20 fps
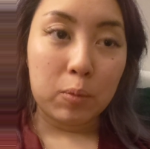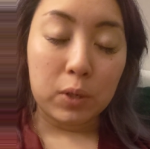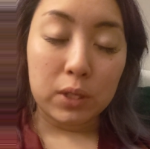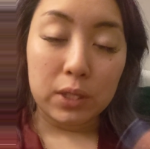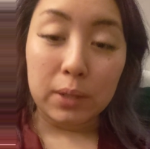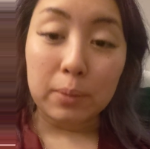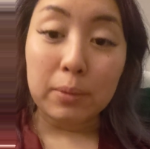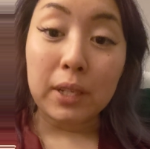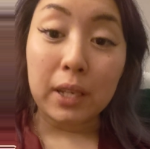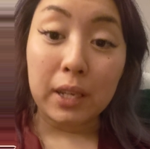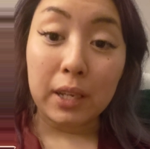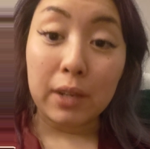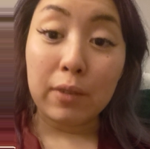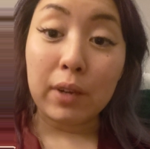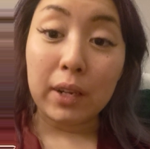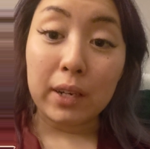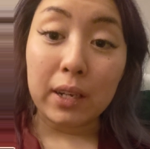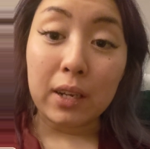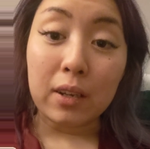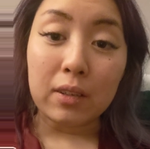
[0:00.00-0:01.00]
which I'm taking
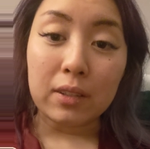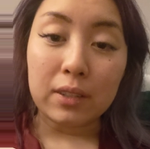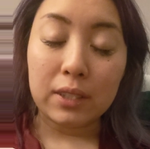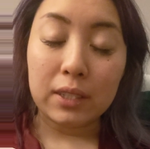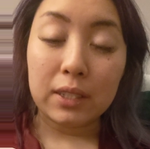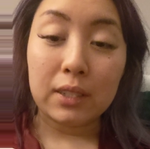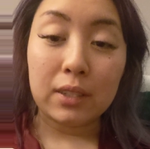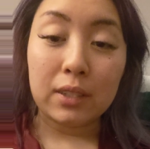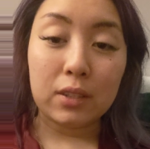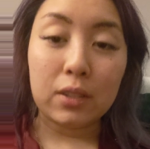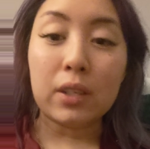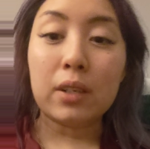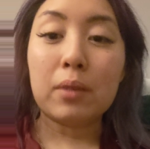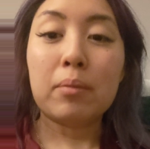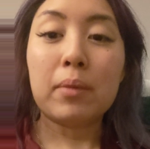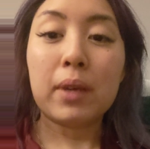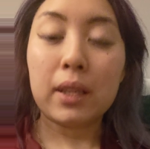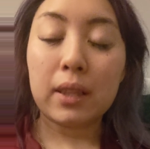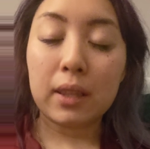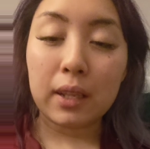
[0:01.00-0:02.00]
right now, is just to
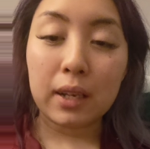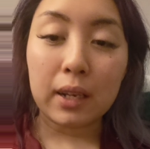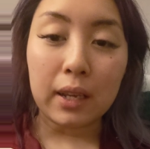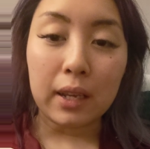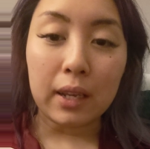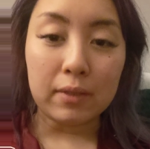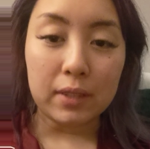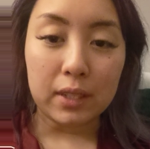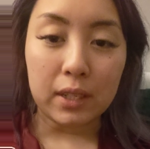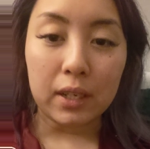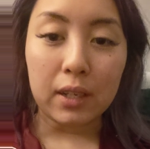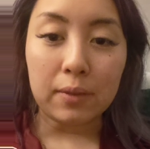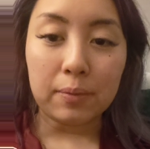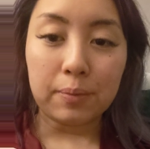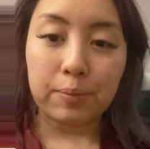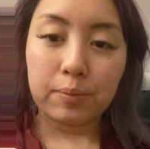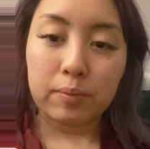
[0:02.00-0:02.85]
admit that I have debt.